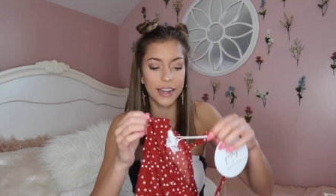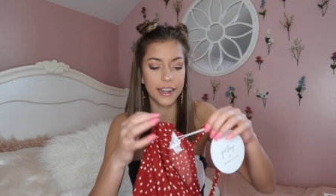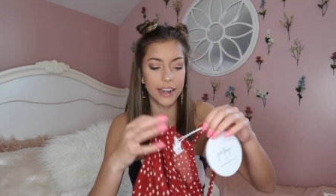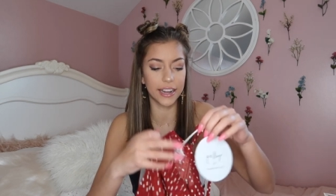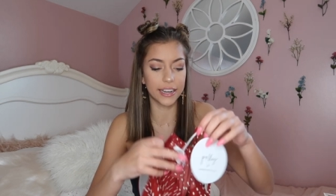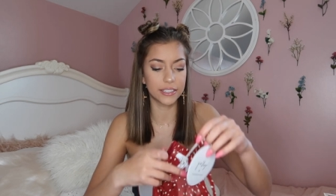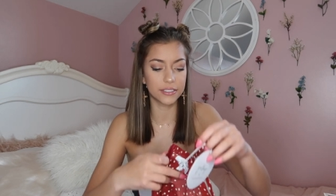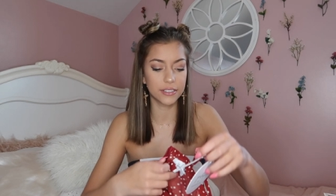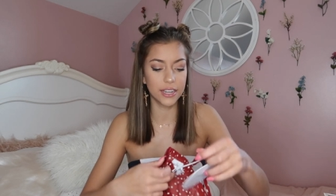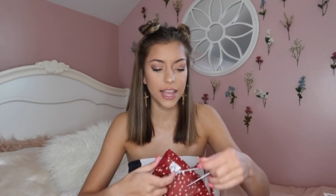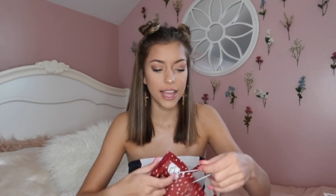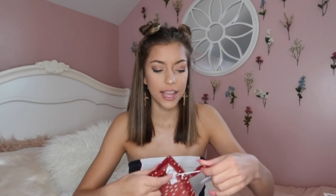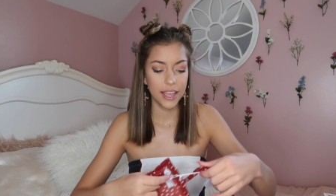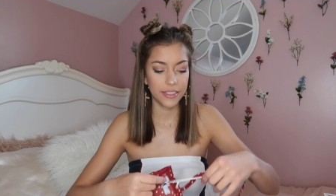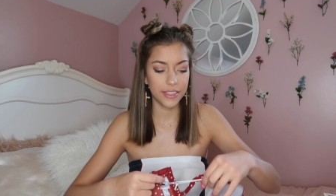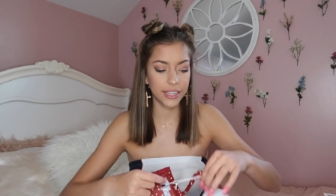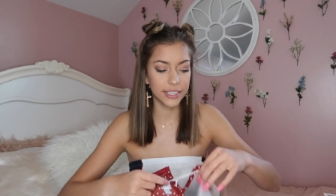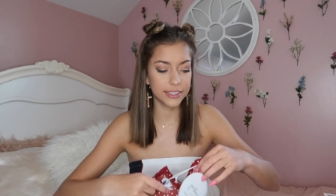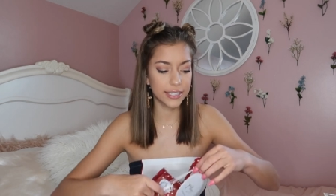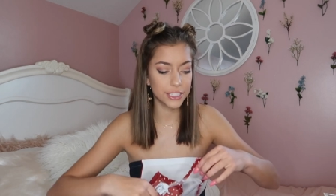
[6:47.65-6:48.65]
And I
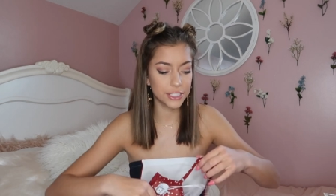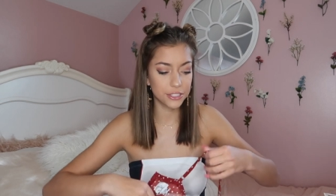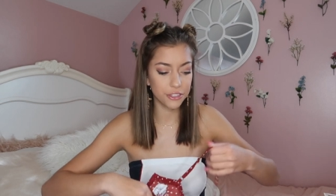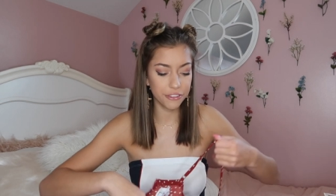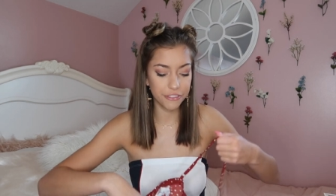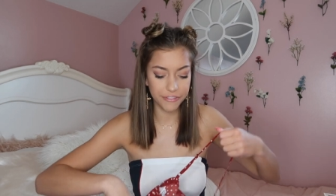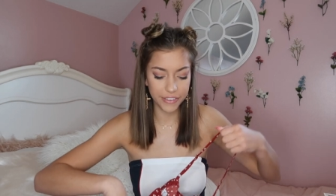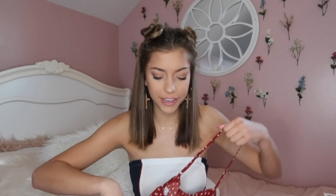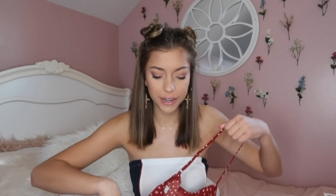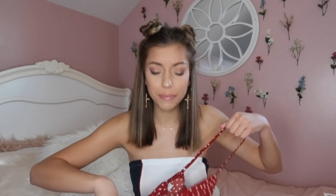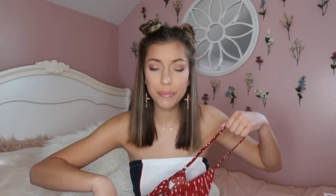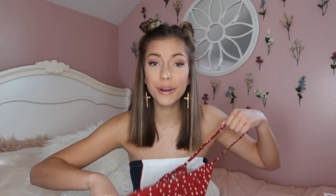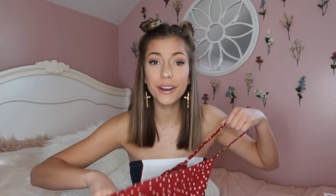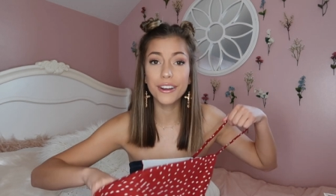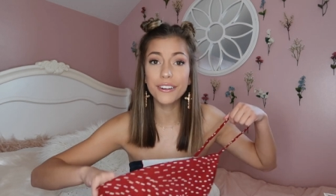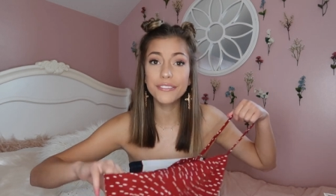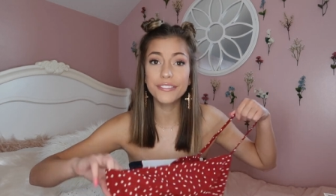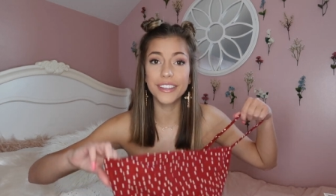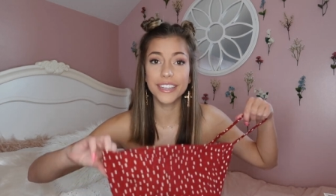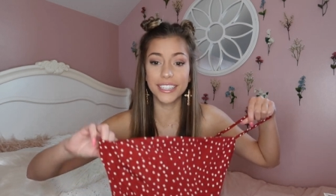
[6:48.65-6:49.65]
think this will fit
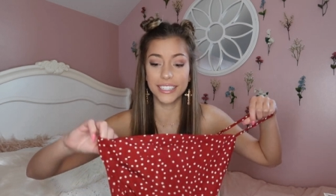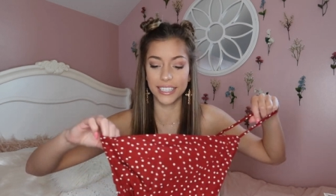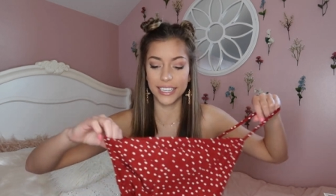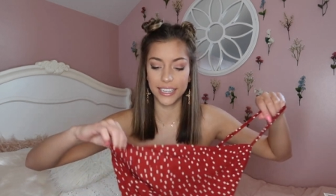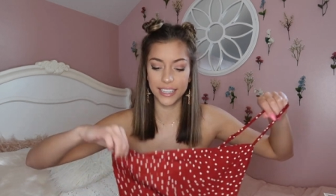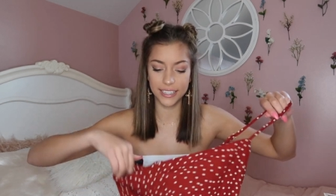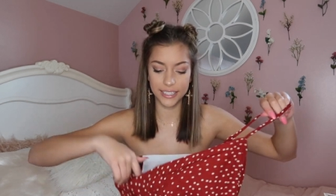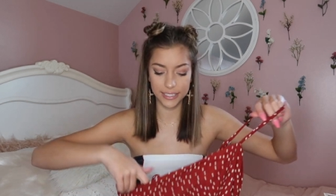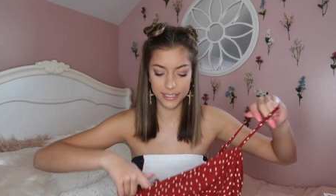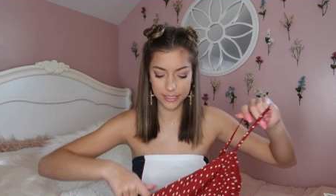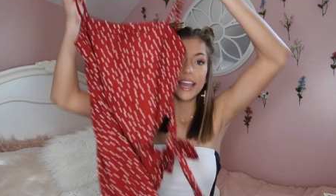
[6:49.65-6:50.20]
perfectly.